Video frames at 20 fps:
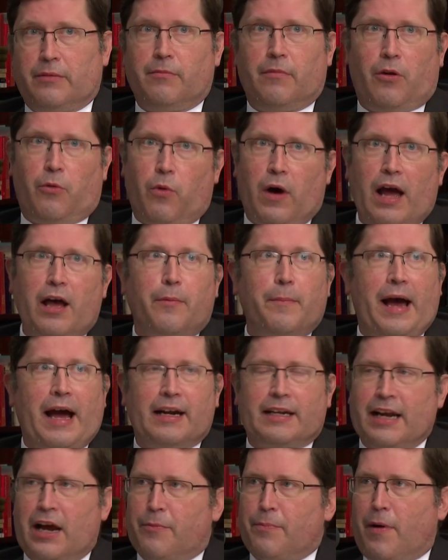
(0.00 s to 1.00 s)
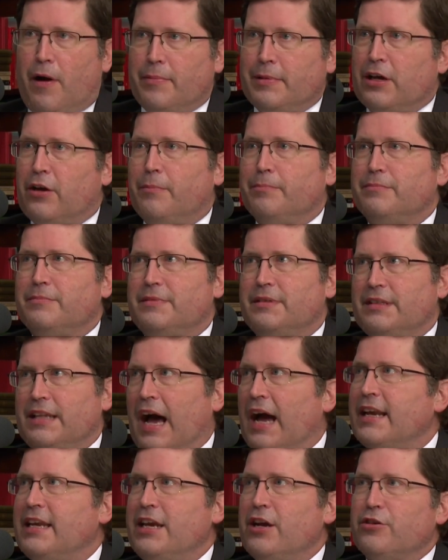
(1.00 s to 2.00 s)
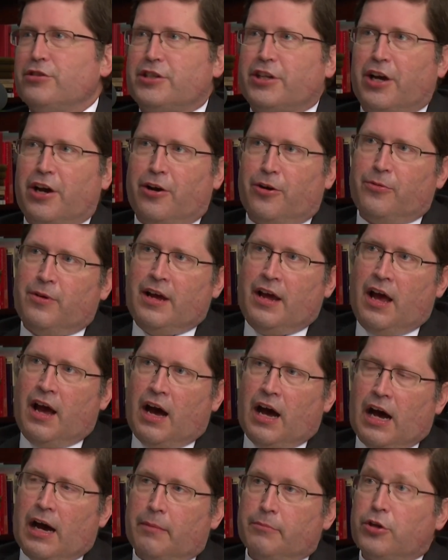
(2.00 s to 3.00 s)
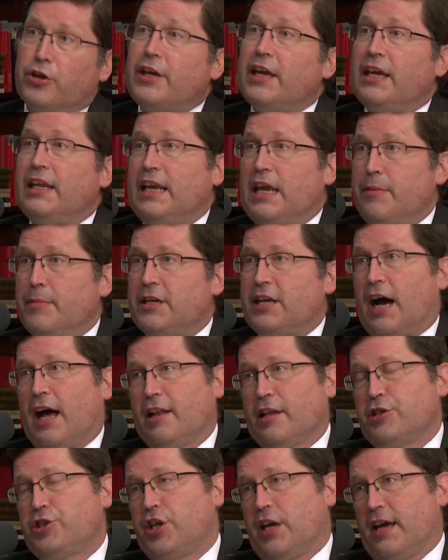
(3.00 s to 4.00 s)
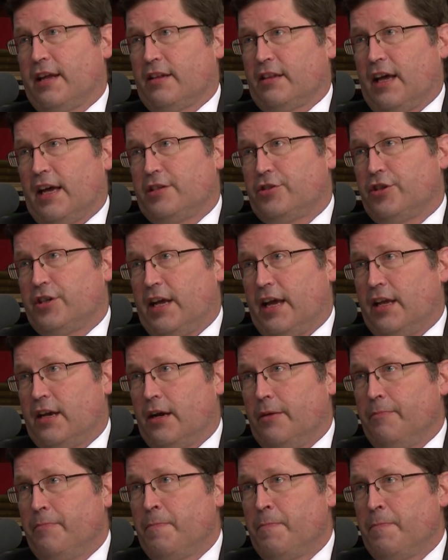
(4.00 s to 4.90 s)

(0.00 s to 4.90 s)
a while back now, probably 9 years ago, looking at hematology analyzer data.